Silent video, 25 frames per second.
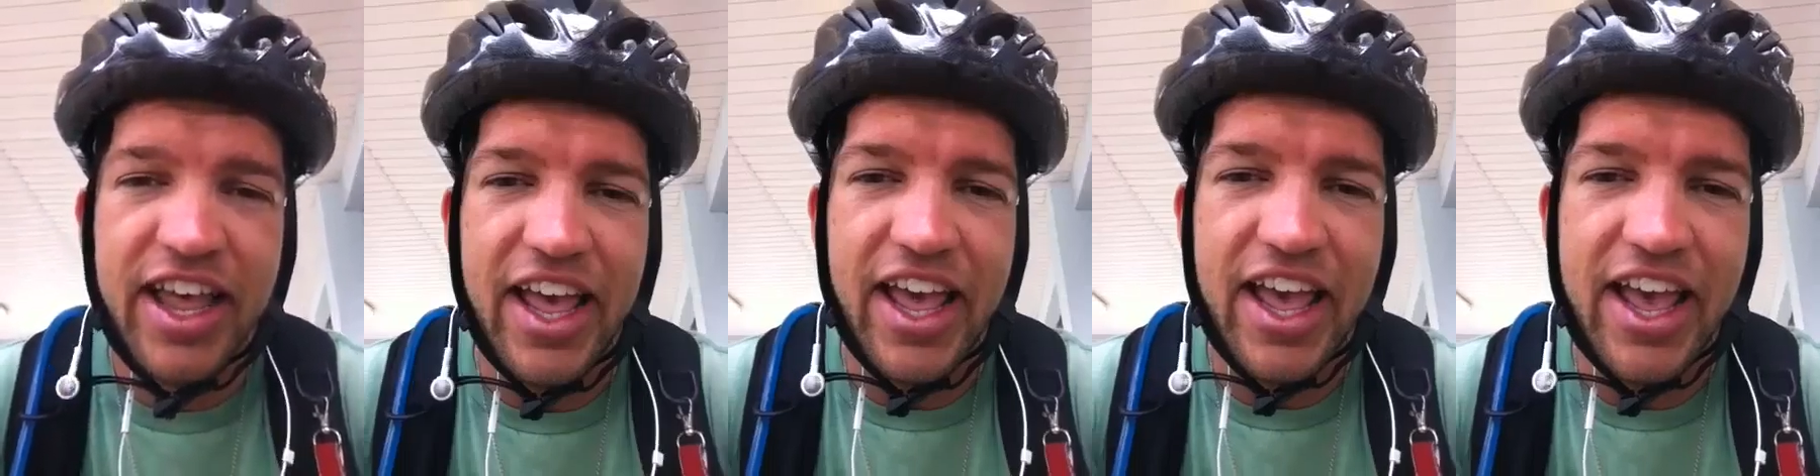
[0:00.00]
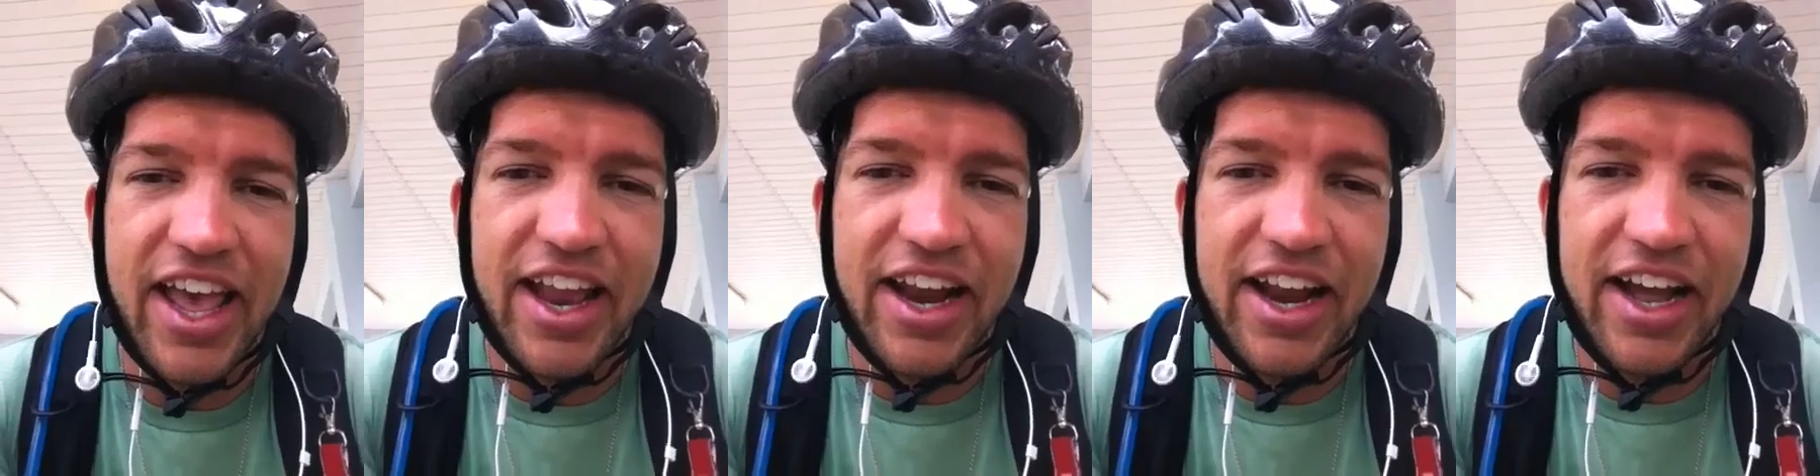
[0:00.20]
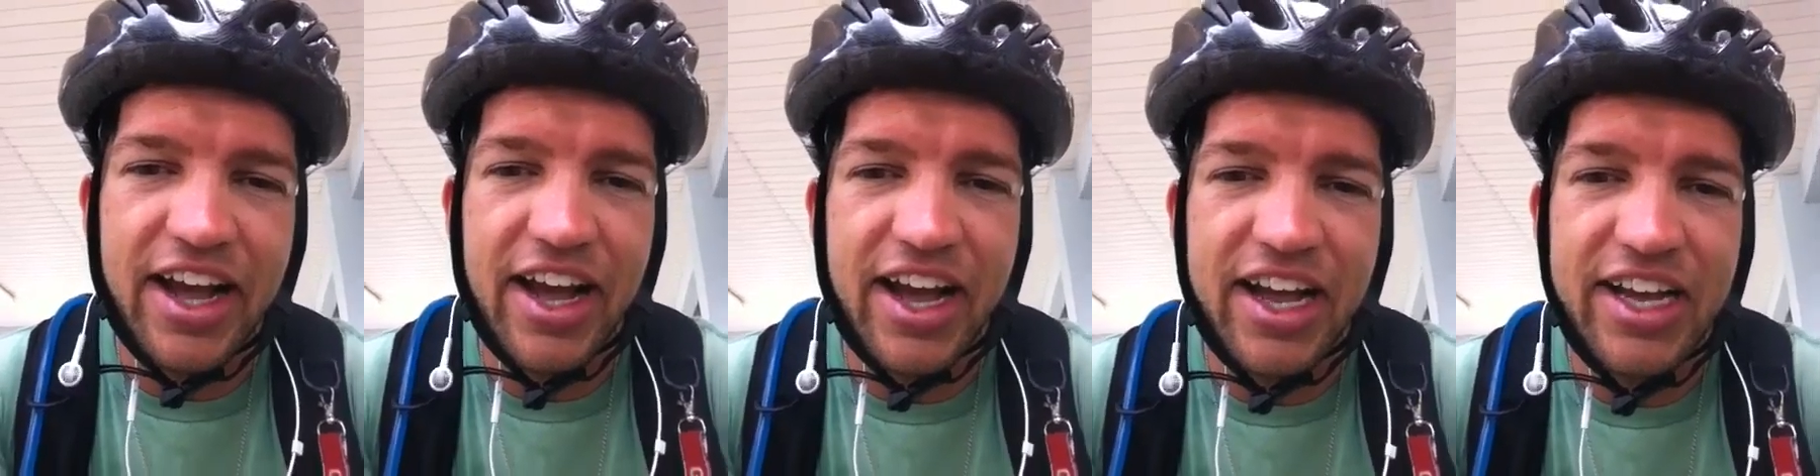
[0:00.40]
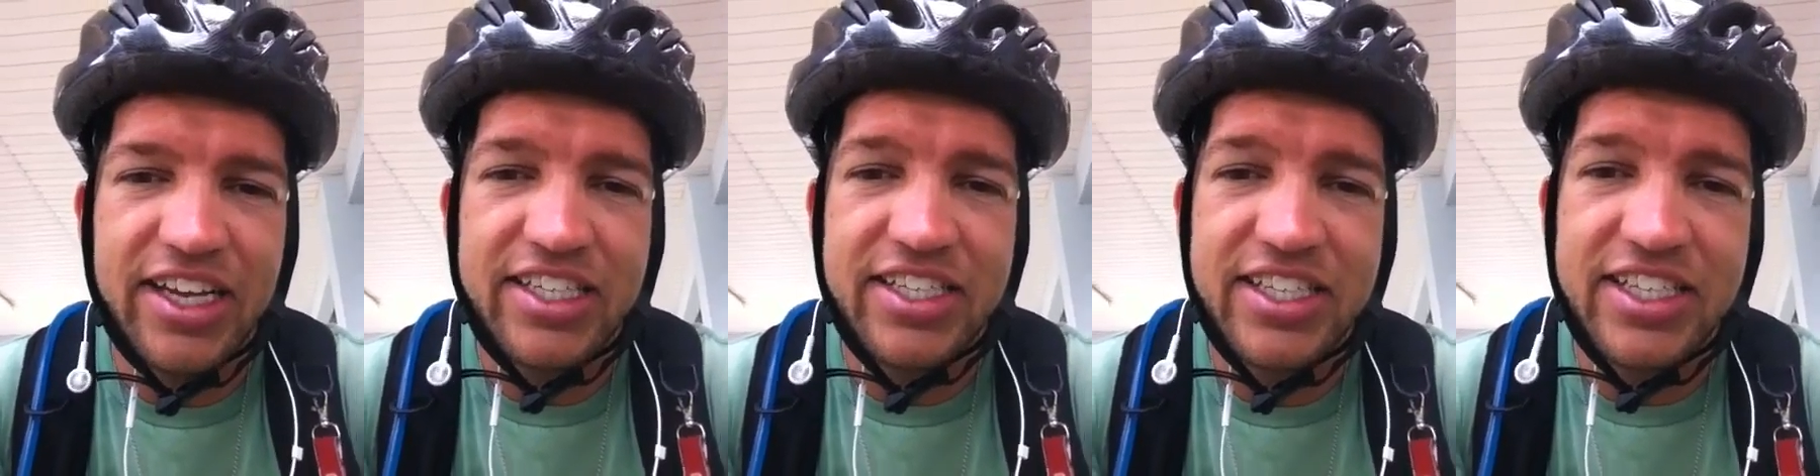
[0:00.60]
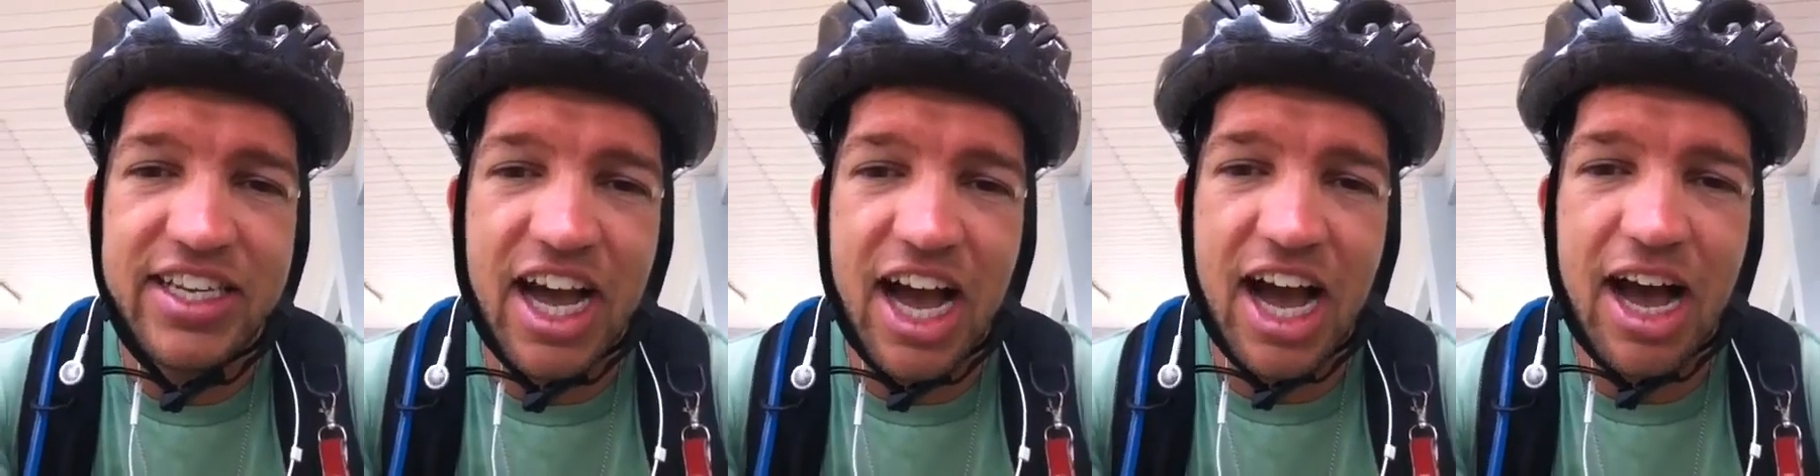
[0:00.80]
And I
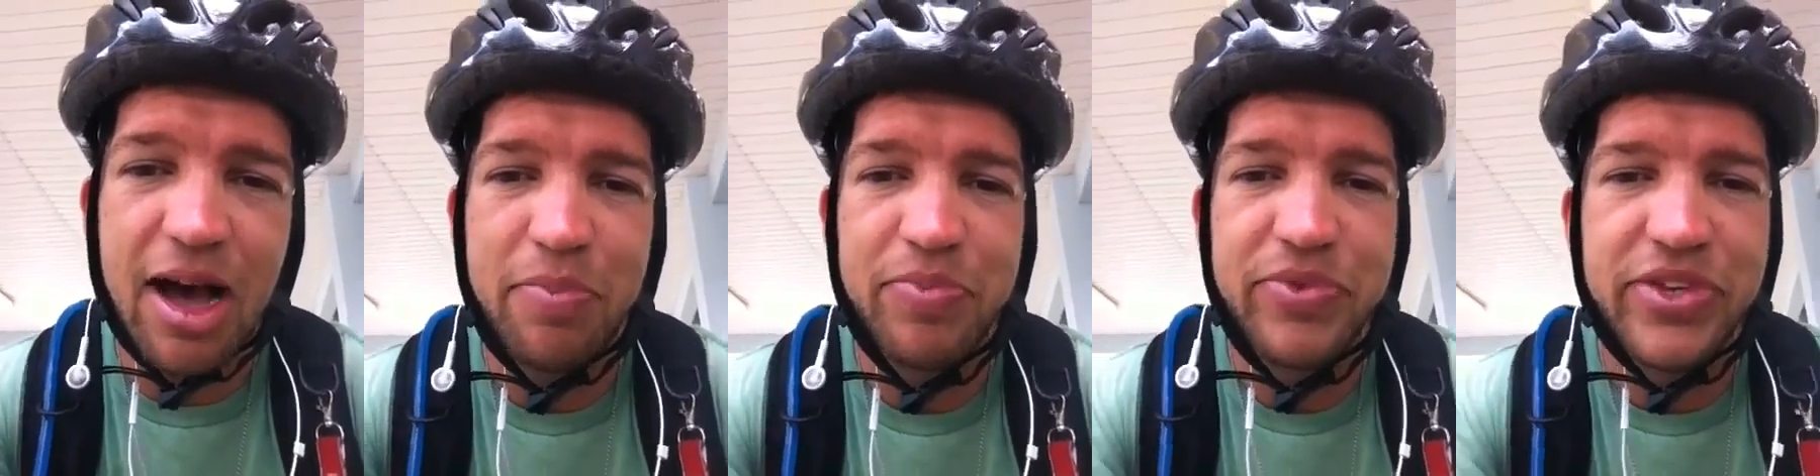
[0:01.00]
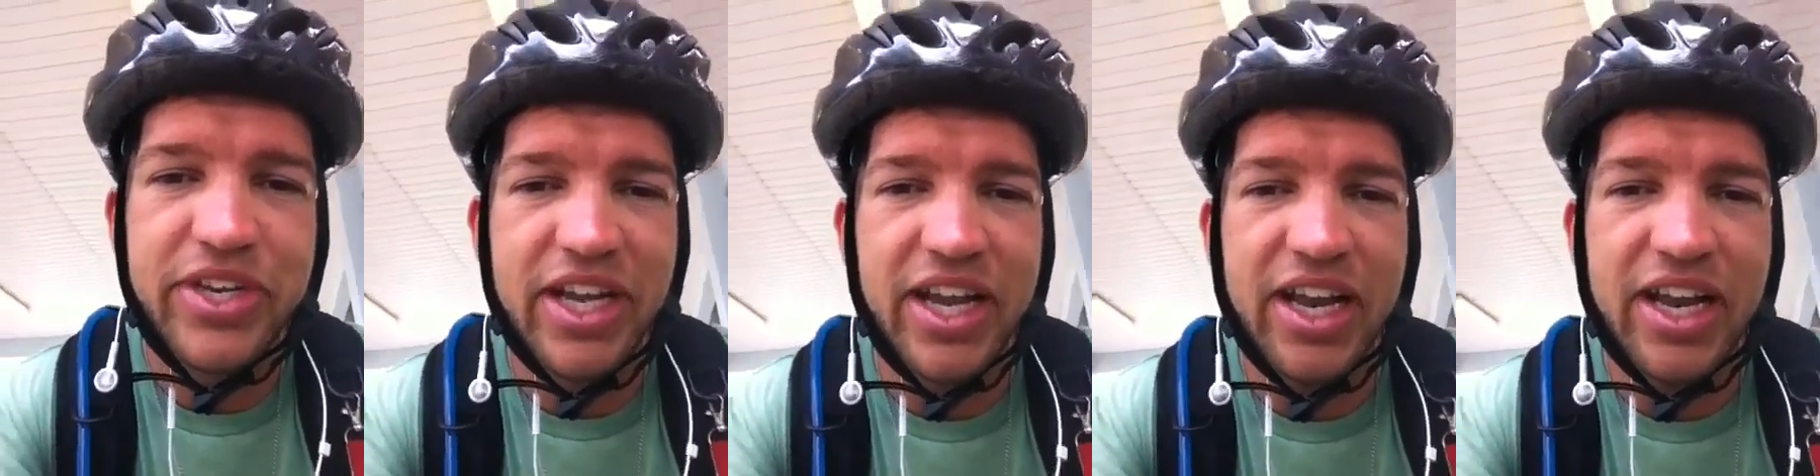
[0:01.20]
stopped